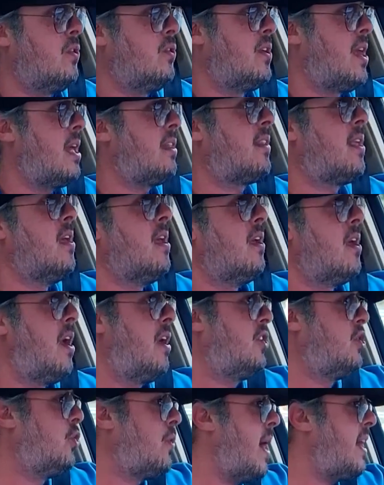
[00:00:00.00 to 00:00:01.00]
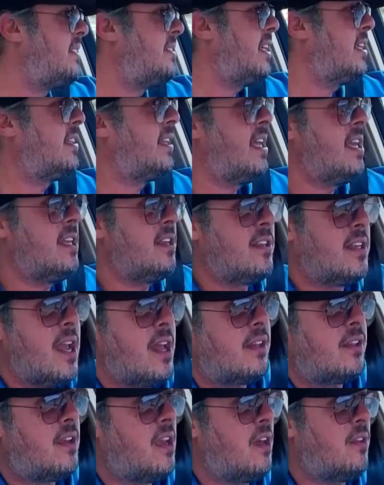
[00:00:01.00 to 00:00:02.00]
got track setting, you
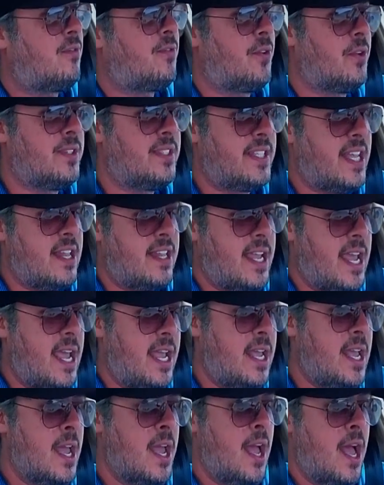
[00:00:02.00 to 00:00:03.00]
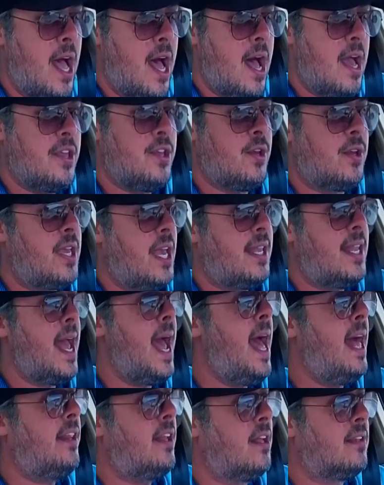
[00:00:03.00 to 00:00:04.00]
got comfort setting. You can
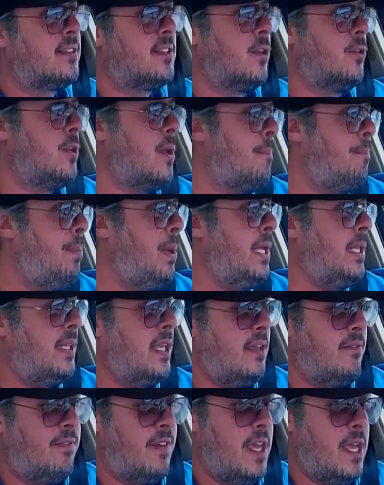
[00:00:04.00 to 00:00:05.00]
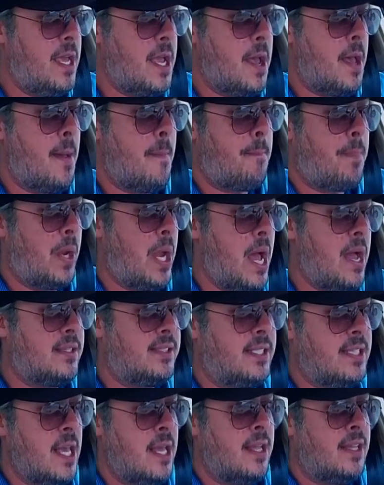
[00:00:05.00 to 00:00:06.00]
add also the PTV
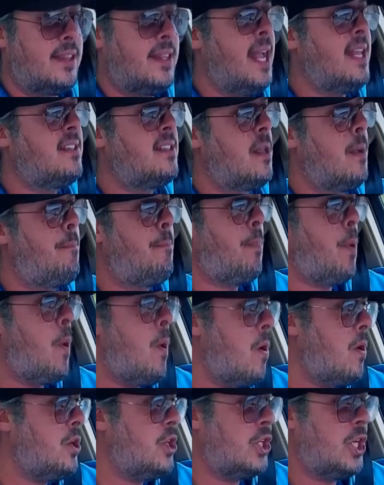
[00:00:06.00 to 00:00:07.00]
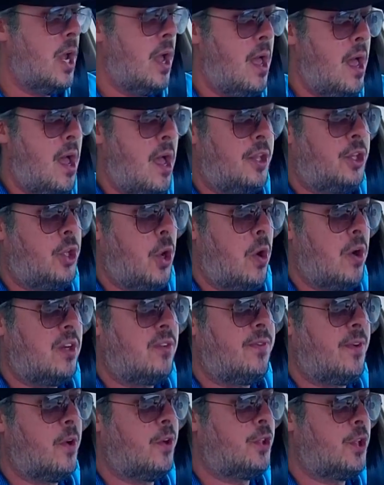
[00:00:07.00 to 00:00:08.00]
Plus. That's the Porsche Torque
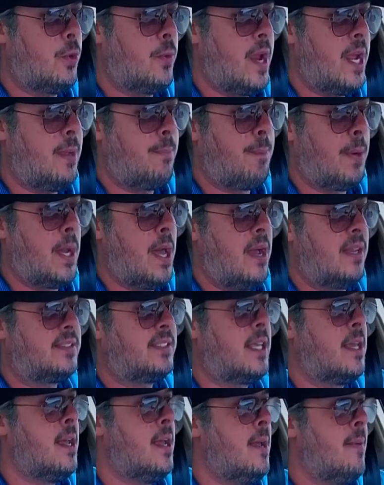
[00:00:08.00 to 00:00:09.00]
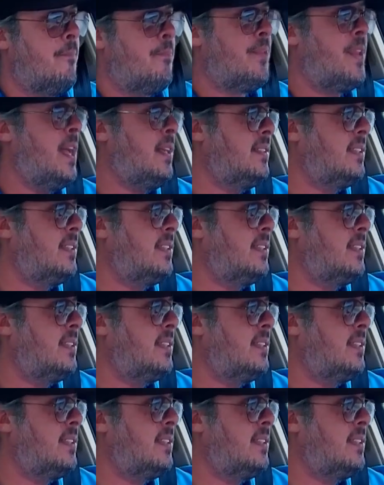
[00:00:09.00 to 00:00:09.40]
Vectoring Plus. That's